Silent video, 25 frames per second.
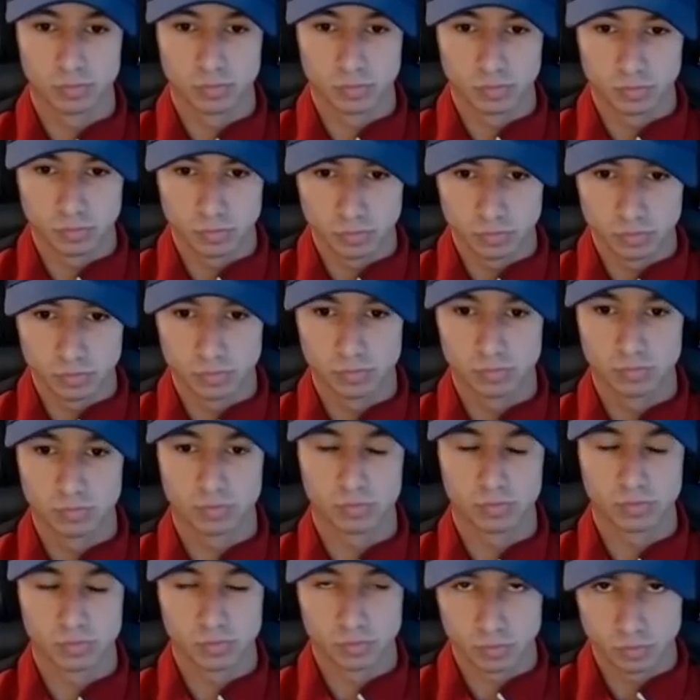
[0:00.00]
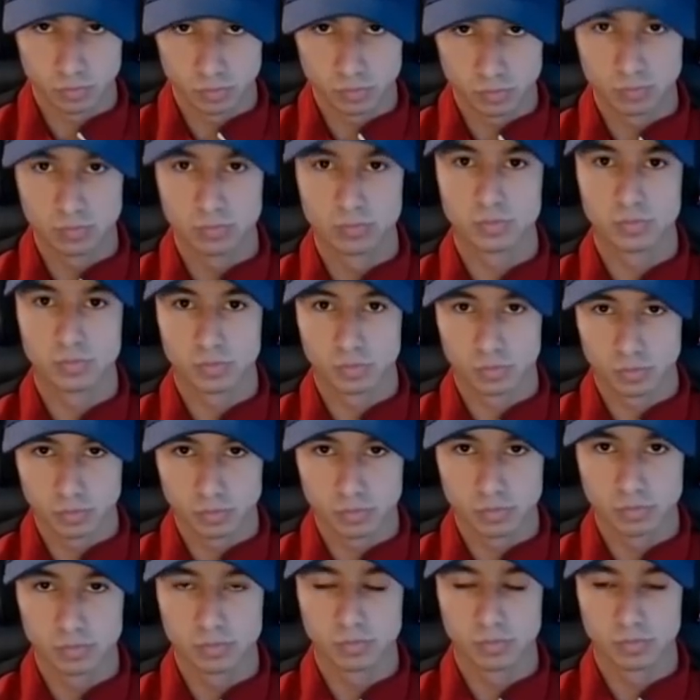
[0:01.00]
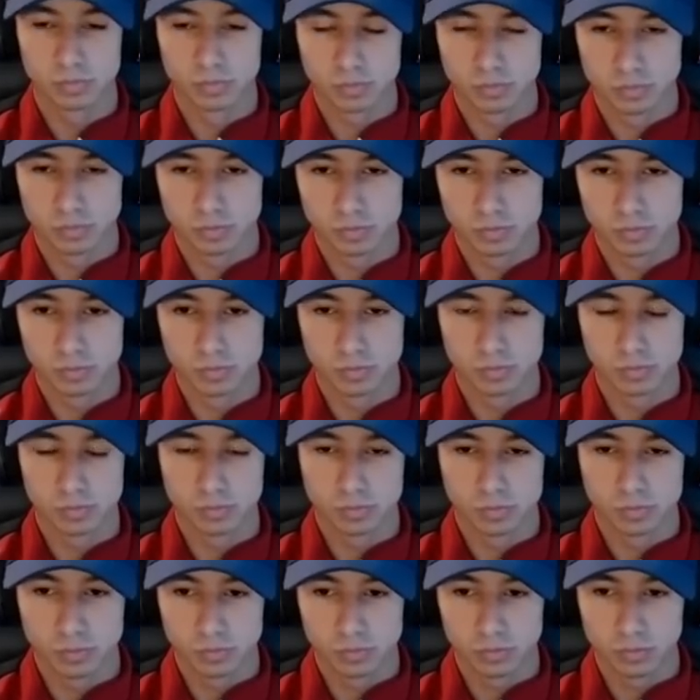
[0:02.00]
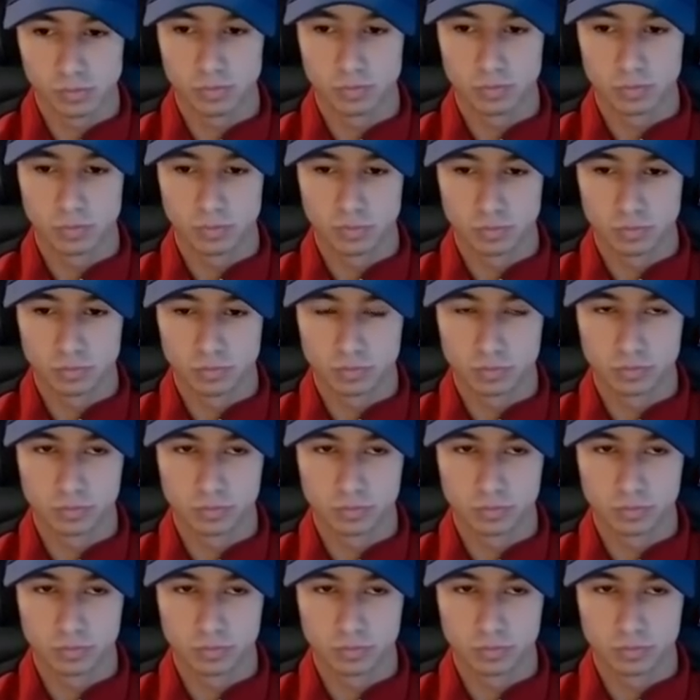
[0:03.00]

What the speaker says: No words are spoken by the person on screen.